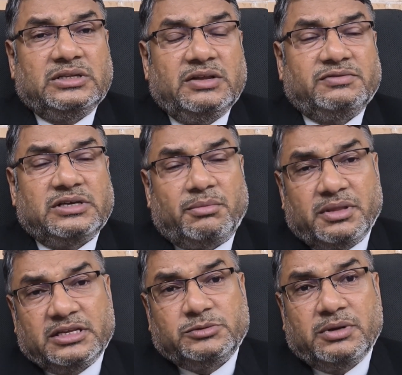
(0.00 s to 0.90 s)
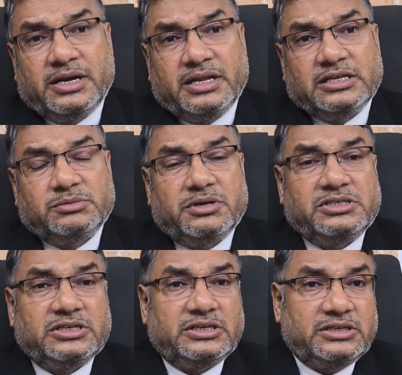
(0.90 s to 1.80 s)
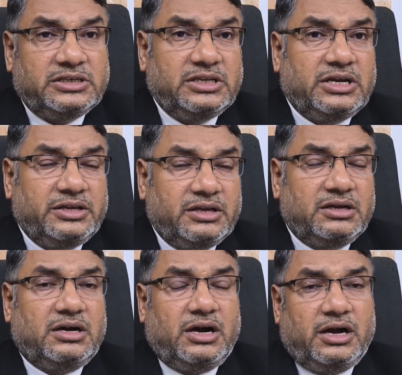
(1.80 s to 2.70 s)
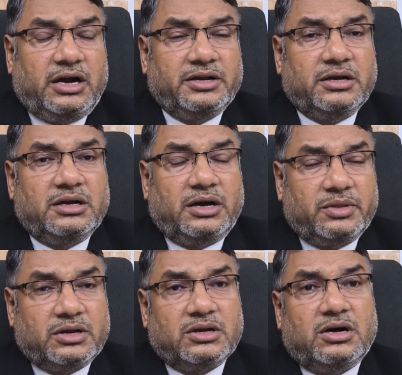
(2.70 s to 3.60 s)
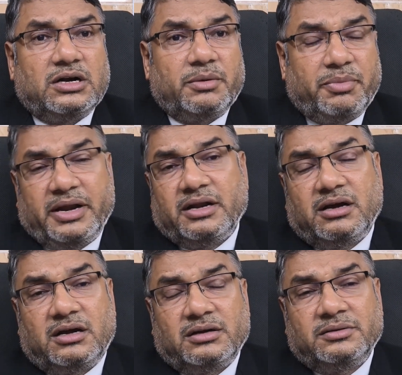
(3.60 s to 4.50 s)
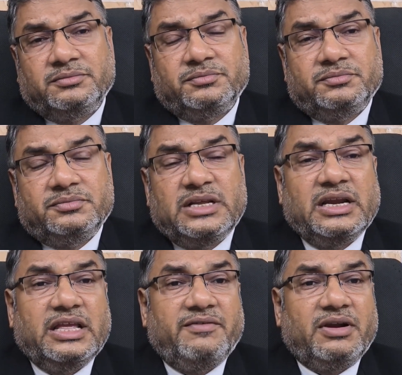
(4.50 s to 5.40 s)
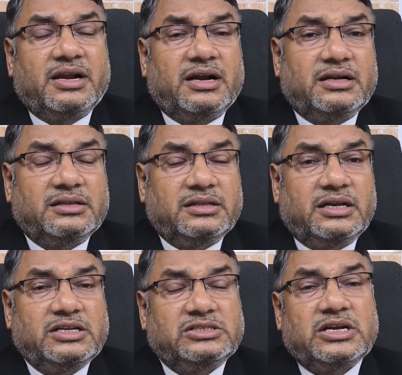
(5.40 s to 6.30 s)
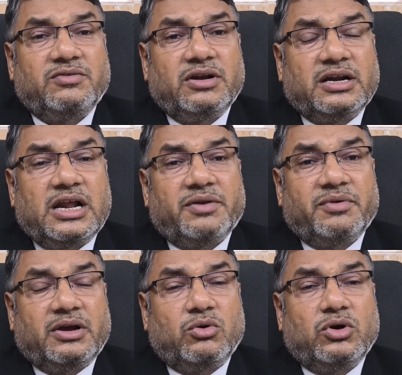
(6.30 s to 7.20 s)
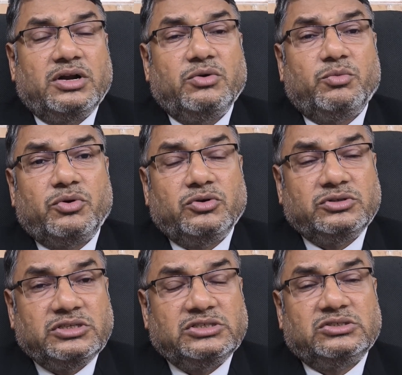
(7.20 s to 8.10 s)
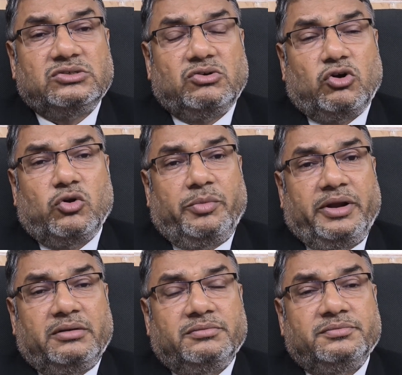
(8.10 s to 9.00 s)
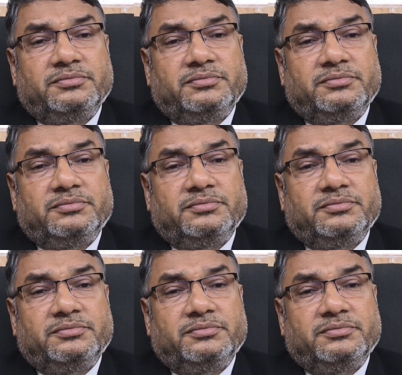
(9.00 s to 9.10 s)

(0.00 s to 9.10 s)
If some other spelling is mentioned in the Aadhaar card or PAN card, then the registrar will clarify, how can you produce this document?